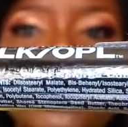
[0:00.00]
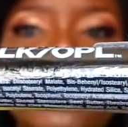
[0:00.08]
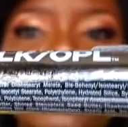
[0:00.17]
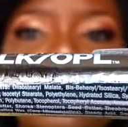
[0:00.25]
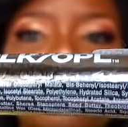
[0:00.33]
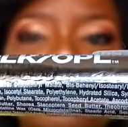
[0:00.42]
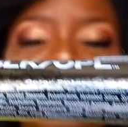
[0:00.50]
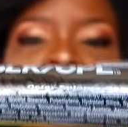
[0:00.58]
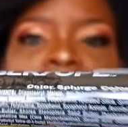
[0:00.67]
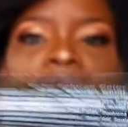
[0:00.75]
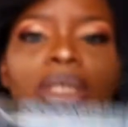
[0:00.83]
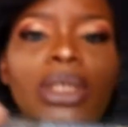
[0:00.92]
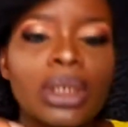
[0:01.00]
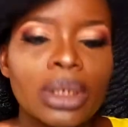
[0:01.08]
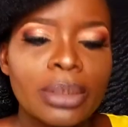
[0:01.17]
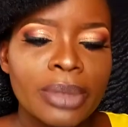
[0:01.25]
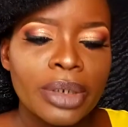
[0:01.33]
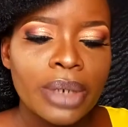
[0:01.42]
lipstick
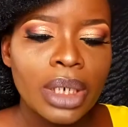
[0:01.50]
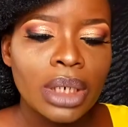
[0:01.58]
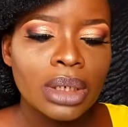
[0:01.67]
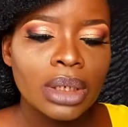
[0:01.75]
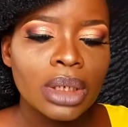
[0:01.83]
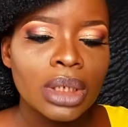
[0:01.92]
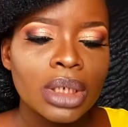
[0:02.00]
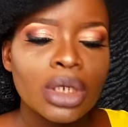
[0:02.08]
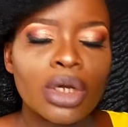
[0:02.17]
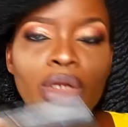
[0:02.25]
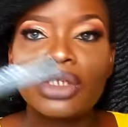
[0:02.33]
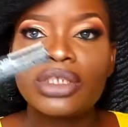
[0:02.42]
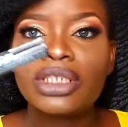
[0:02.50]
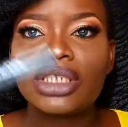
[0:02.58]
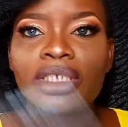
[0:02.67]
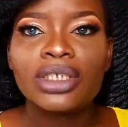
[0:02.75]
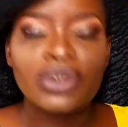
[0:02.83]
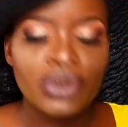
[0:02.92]
am i right color
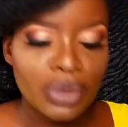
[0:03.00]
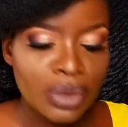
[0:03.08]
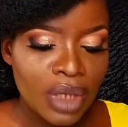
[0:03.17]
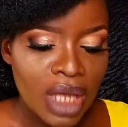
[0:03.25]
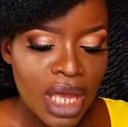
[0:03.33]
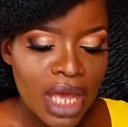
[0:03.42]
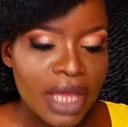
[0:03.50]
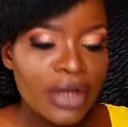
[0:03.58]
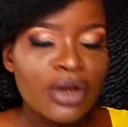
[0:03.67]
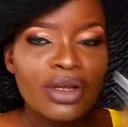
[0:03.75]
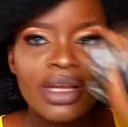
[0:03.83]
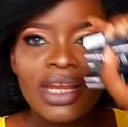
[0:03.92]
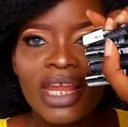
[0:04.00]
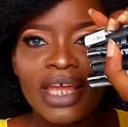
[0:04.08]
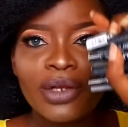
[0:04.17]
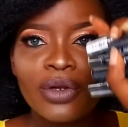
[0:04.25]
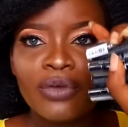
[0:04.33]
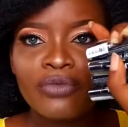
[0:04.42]
stick so i got
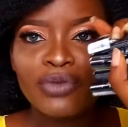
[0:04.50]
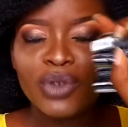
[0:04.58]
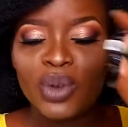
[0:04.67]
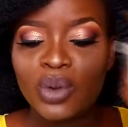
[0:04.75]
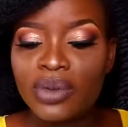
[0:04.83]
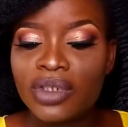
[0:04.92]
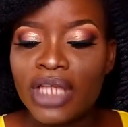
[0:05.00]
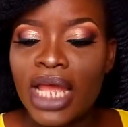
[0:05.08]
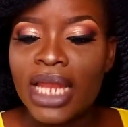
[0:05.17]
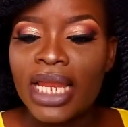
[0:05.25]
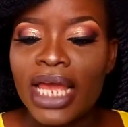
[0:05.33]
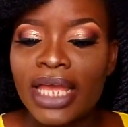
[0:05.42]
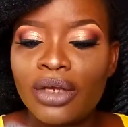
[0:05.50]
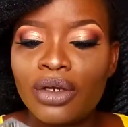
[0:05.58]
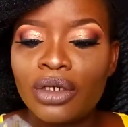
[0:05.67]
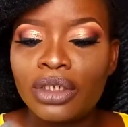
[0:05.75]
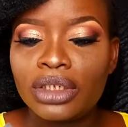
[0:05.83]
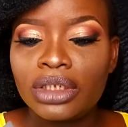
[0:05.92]
nine of those and i
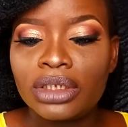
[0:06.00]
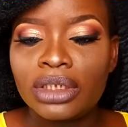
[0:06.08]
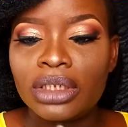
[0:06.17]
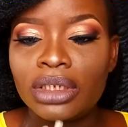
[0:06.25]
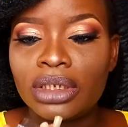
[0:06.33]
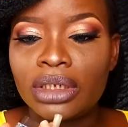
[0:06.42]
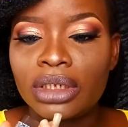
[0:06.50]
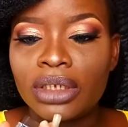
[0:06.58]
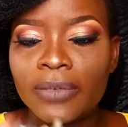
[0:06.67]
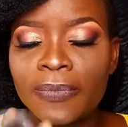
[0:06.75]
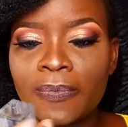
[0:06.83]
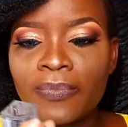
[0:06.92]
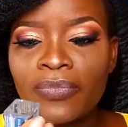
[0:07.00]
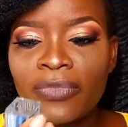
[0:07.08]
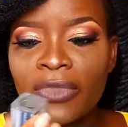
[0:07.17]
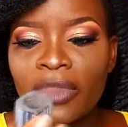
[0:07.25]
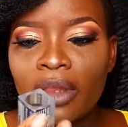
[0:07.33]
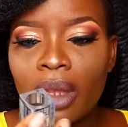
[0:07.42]
got the
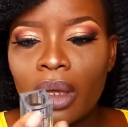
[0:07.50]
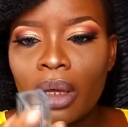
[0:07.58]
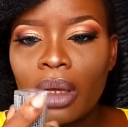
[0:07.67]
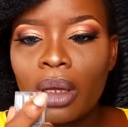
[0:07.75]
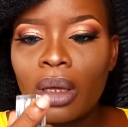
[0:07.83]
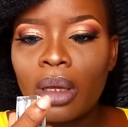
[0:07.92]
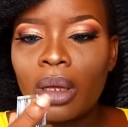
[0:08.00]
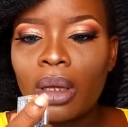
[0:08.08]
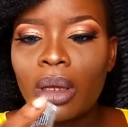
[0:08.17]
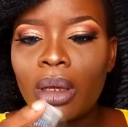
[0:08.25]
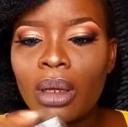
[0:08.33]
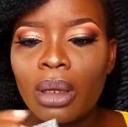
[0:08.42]
uh